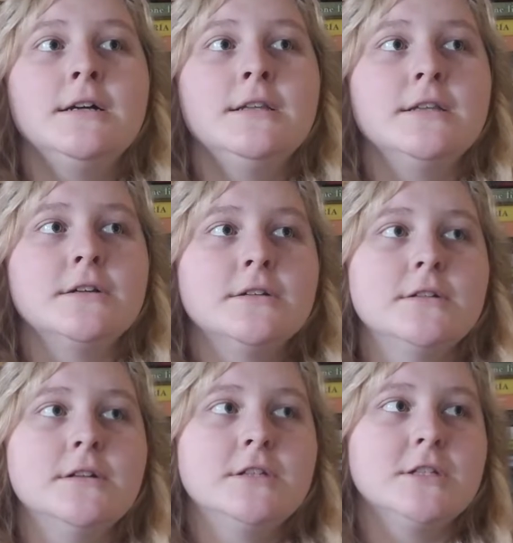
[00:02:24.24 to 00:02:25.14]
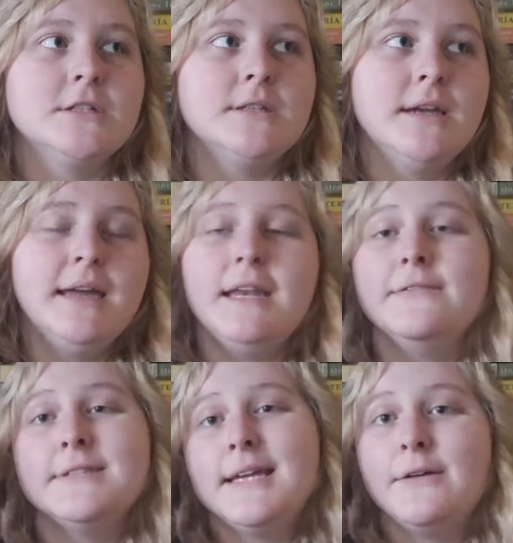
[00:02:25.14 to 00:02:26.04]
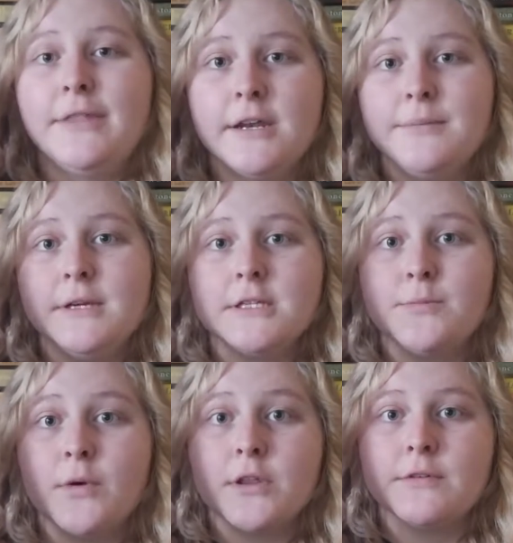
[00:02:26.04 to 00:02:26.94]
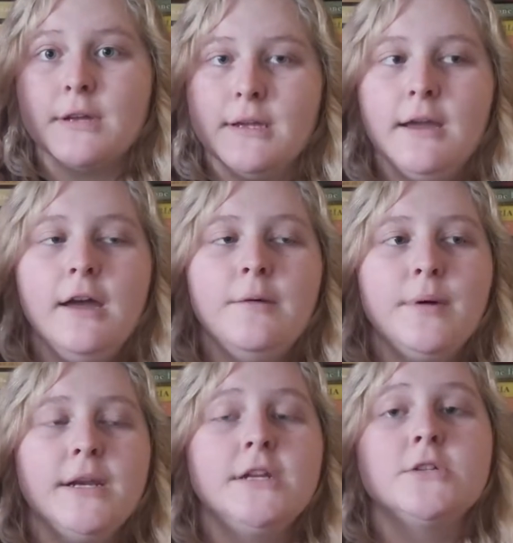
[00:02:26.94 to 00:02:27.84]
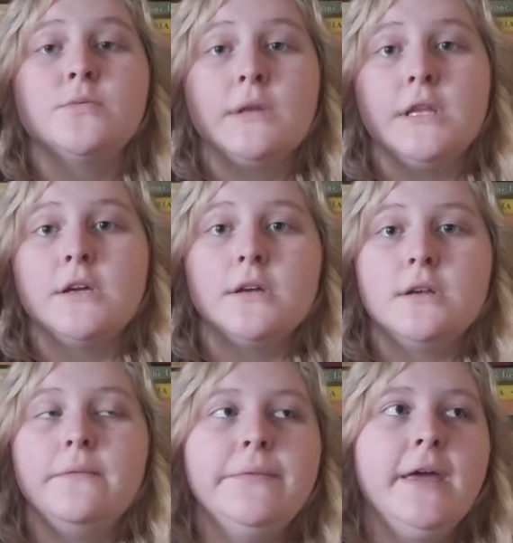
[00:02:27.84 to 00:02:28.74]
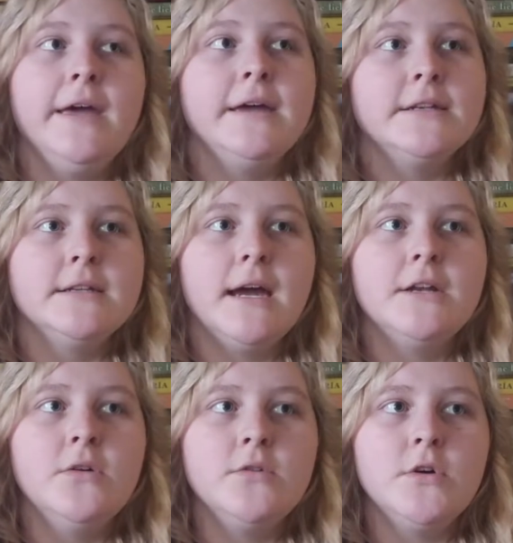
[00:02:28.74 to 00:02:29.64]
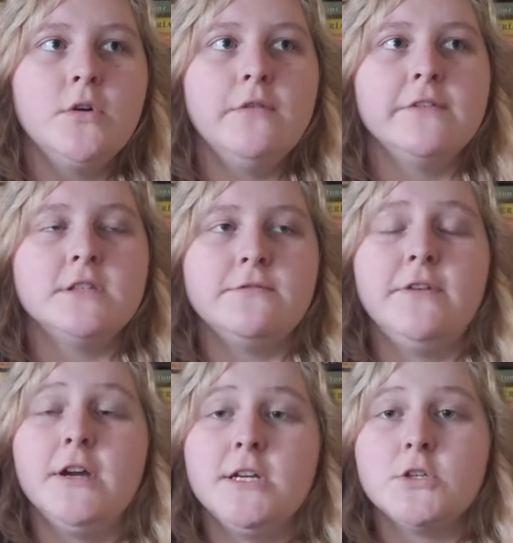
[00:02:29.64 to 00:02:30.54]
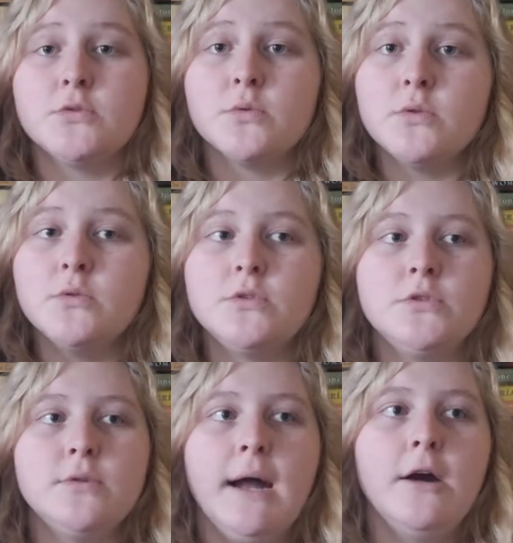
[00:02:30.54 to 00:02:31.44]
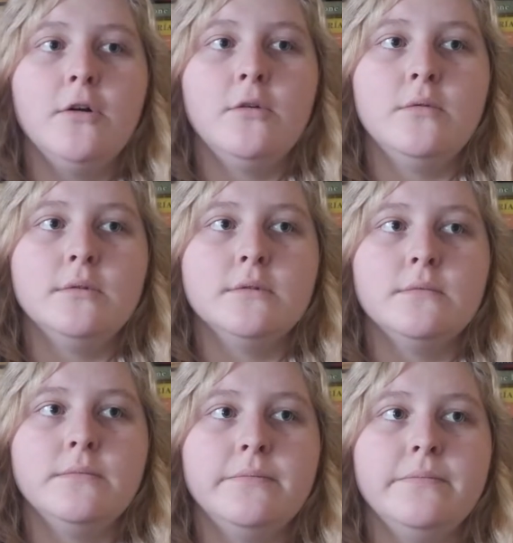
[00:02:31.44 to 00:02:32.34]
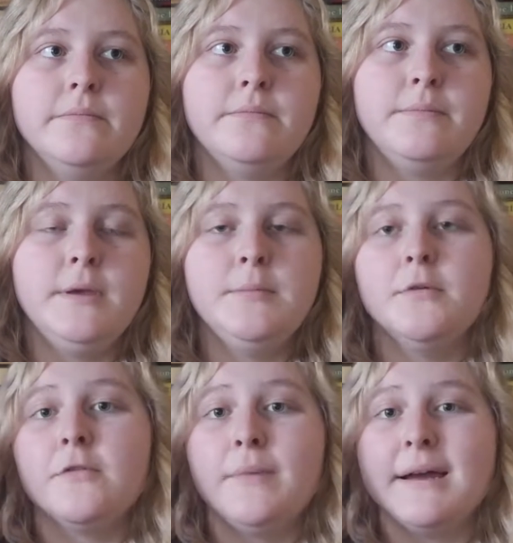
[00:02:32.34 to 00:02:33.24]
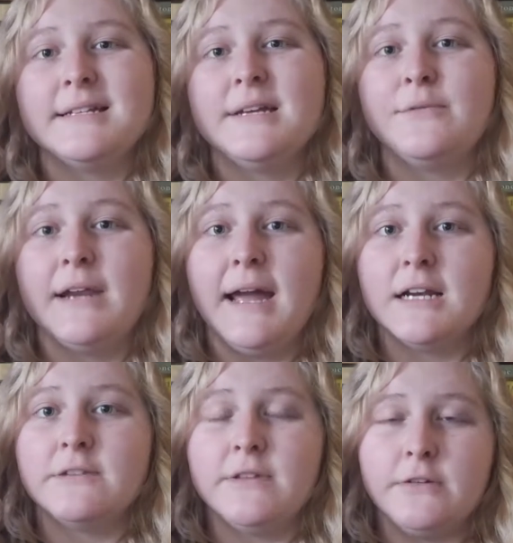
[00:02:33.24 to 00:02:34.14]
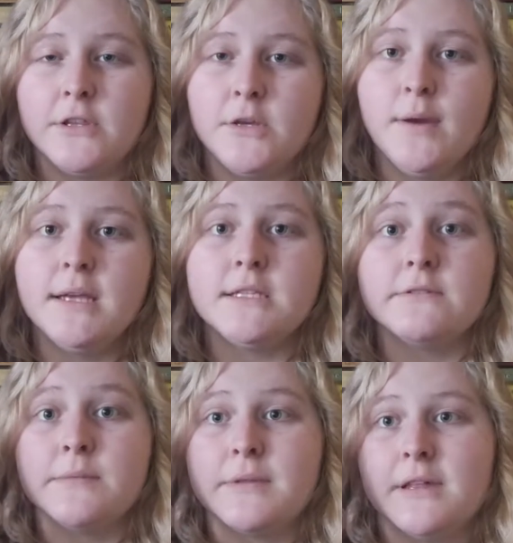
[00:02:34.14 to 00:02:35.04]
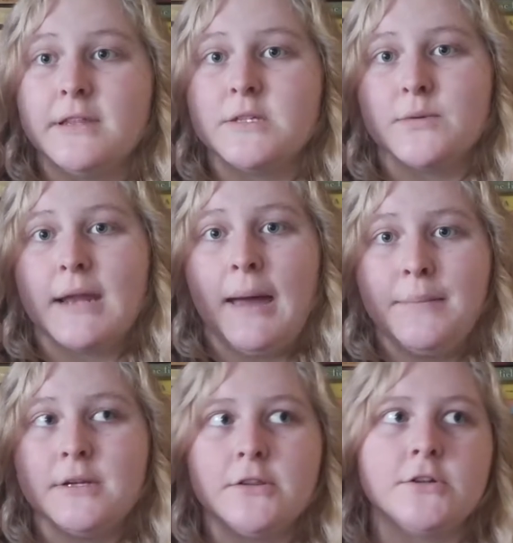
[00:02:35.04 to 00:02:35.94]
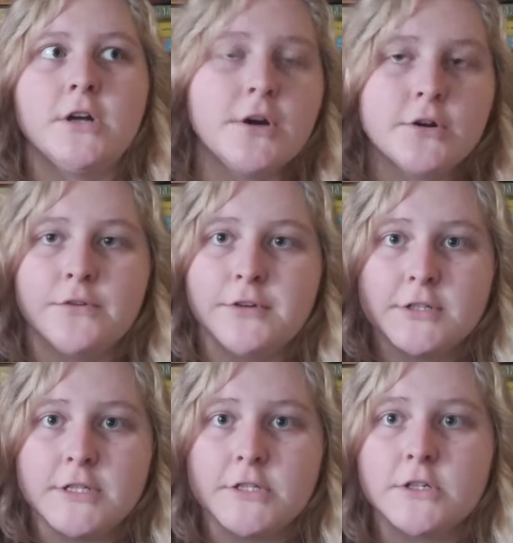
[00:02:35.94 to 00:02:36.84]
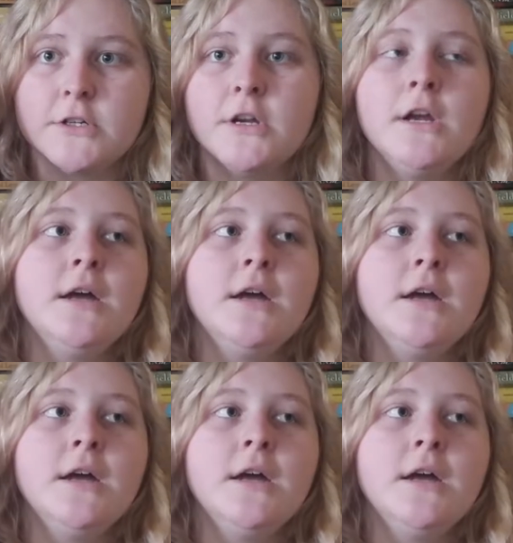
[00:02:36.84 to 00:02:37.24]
It's just, I can't even say it without it being spoilery, but it is really good. And I don't know if it's very true to how people from Pakistan would act if they were in the US, if something like this were to happen to their daughter or their sister.